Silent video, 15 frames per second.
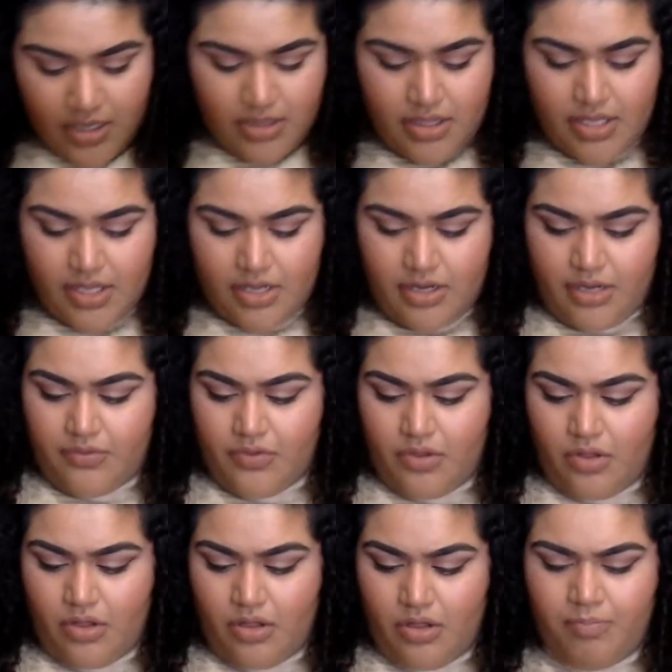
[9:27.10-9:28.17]
Then I've
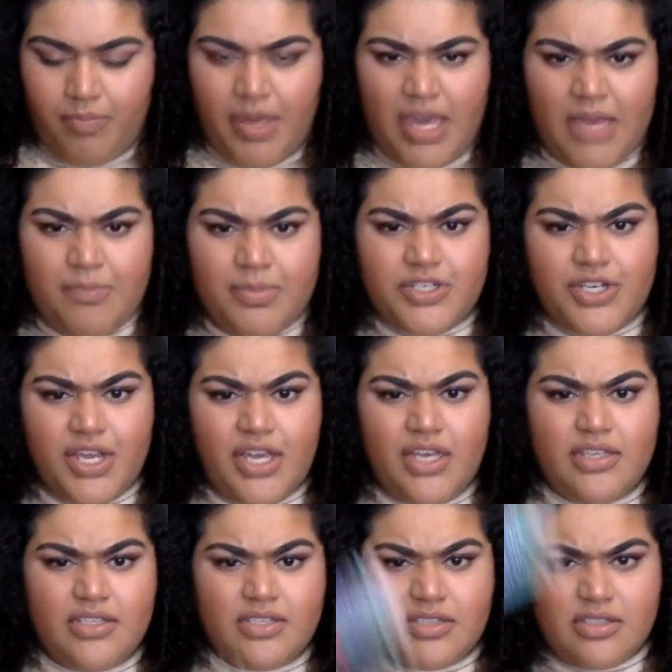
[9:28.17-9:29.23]
got paper
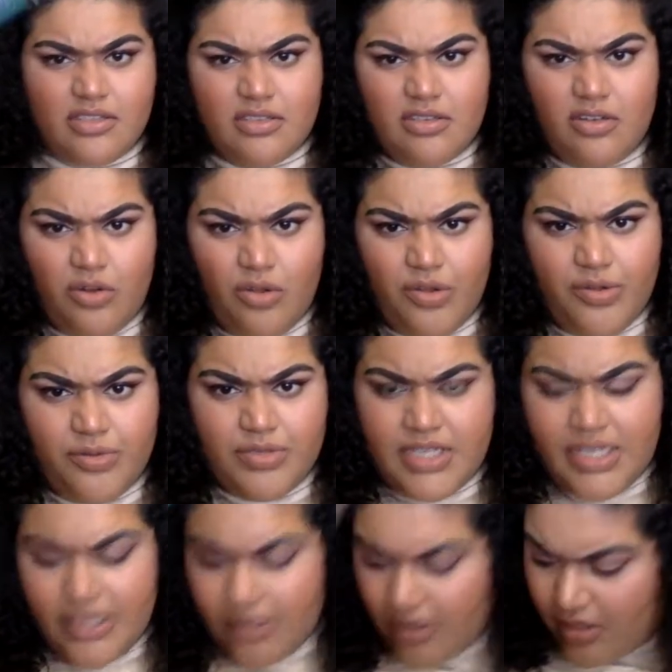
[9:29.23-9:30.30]
chase
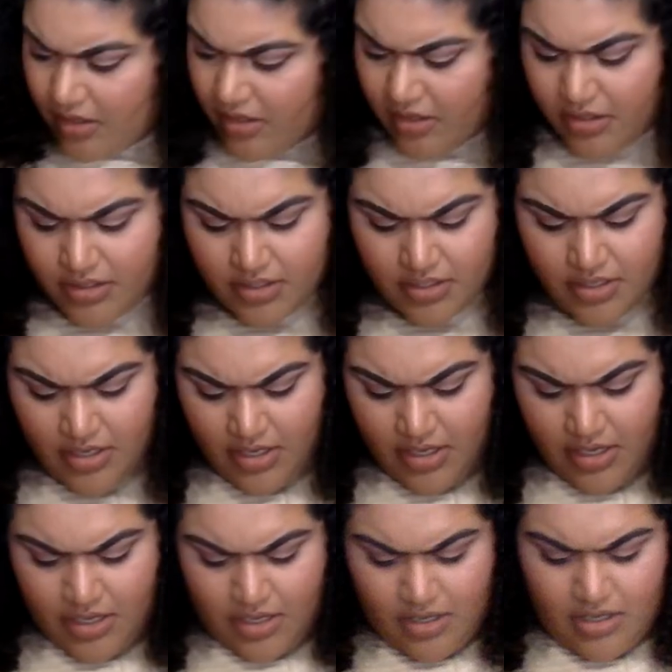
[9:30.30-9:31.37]
loyalty card,
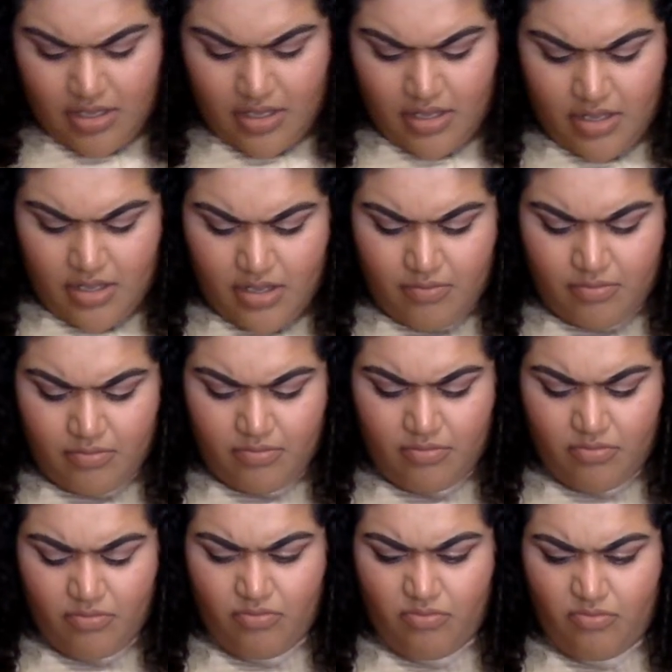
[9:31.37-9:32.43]
um,
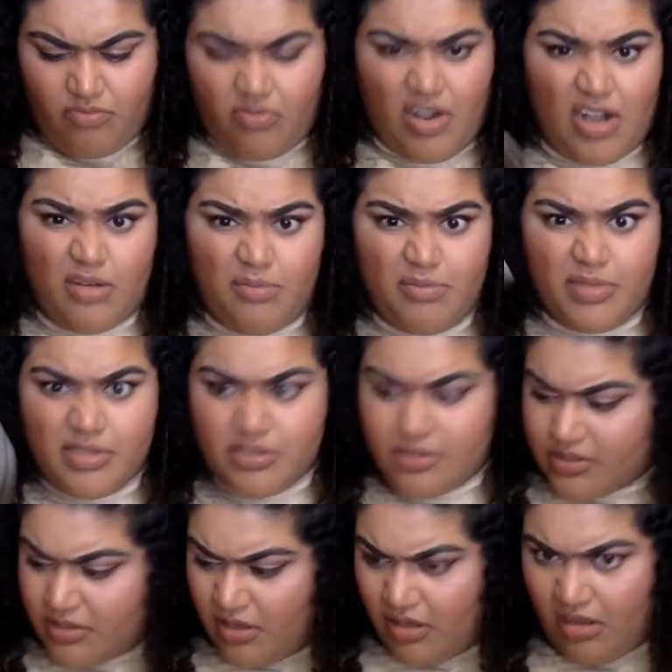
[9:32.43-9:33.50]
random
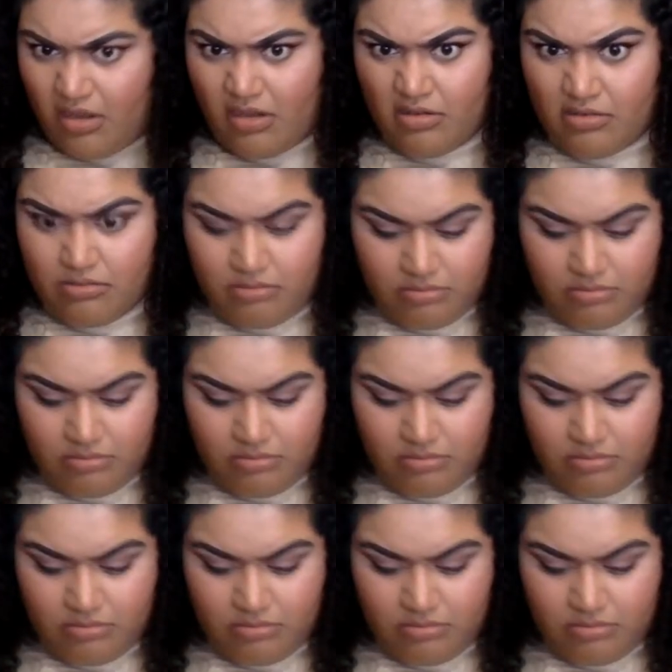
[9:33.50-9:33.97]
business card.